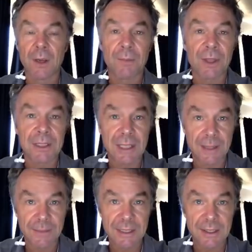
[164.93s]
but the
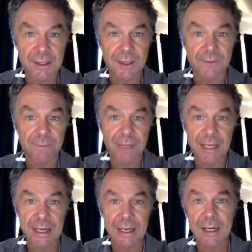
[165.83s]
delimiters at the
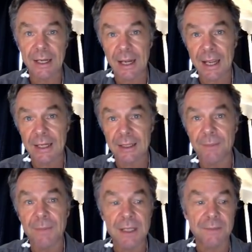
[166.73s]
beginning and end
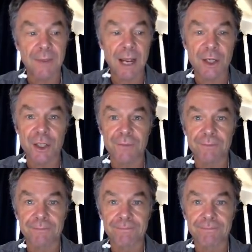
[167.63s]
must match.